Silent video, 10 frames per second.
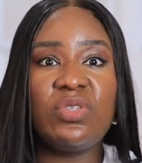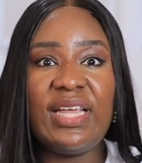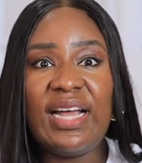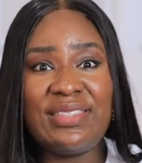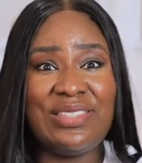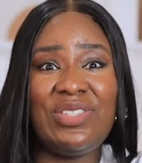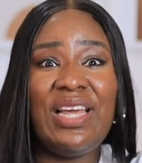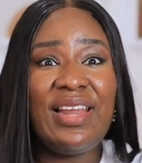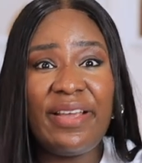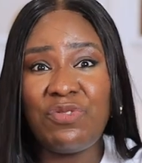to that, the
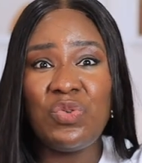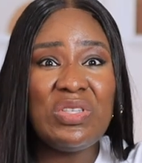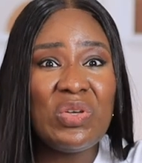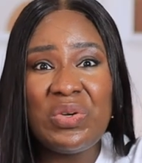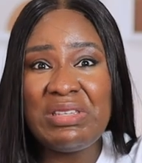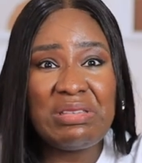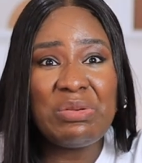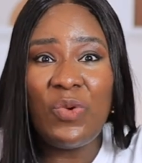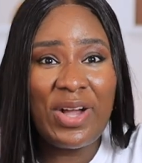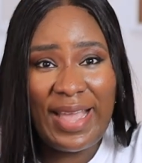social life too is always
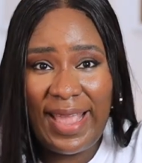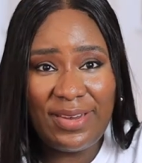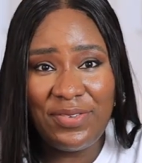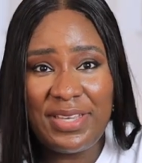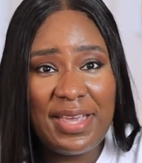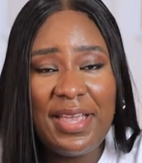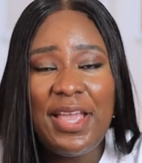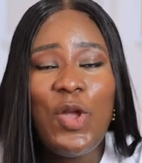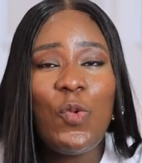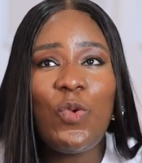one kind, okay?